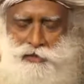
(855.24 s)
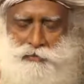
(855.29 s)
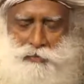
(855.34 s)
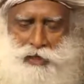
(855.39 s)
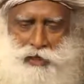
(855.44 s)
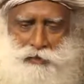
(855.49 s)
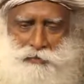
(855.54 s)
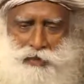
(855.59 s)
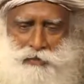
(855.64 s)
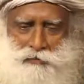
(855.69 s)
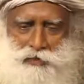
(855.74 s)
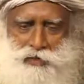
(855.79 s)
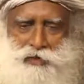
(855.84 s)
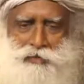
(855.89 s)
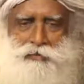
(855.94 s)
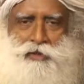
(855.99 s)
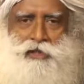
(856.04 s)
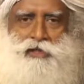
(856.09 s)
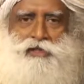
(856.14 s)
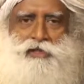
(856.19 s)
in my
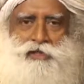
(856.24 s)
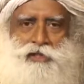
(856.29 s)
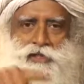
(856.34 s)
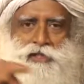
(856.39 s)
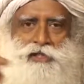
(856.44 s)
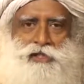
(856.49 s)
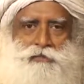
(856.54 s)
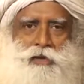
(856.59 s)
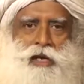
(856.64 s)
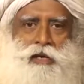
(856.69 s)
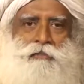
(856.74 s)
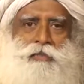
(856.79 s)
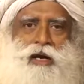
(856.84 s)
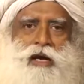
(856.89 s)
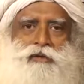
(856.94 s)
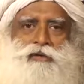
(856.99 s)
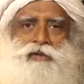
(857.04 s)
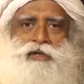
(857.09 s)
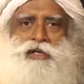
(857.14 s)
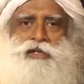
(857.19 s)
memory means this is my
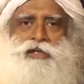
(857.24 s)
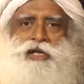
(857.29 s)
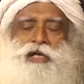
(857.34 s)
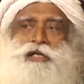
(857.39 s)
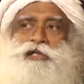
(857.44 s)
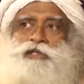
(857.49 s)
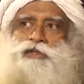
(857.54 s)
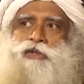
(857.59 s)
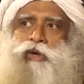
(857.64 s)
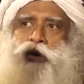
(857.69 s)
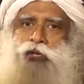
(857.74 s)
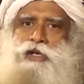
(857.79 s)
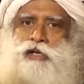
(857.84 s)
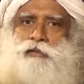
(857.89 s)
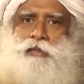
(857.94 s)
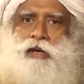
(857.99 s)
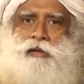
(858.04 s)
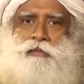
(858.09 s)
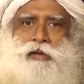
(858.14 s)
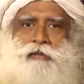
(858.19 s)
boundary, that is not
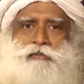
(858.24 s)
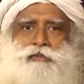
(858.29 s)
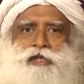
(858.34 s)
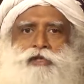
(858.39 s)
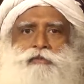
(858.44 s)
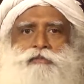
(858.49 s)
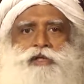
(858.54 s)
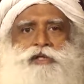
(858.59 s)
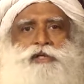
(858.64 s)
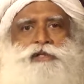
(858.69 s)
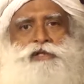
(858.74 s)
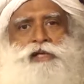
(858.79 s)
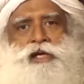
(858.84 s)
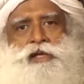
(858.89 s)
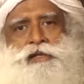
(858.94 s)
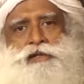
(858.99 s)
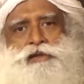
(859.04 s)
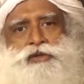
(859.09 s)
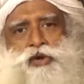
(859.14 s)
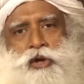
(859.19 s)
in my memory means
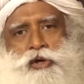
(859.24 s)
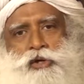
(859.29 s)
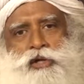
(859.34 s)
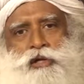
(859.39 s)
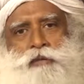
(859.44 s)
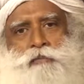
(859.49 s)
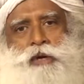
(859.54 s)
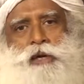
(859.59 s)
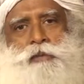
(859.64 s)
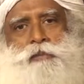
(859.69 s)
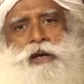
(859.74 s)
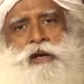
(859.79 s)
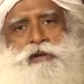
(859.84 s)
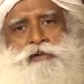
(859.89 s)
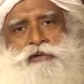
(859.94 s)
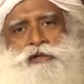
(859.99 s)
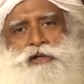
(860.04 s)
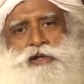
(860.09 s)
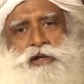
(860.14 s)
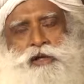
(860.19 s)
that is not in my
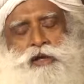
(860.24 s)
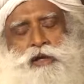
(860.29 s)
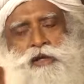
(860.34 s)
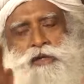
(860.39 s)
boundary.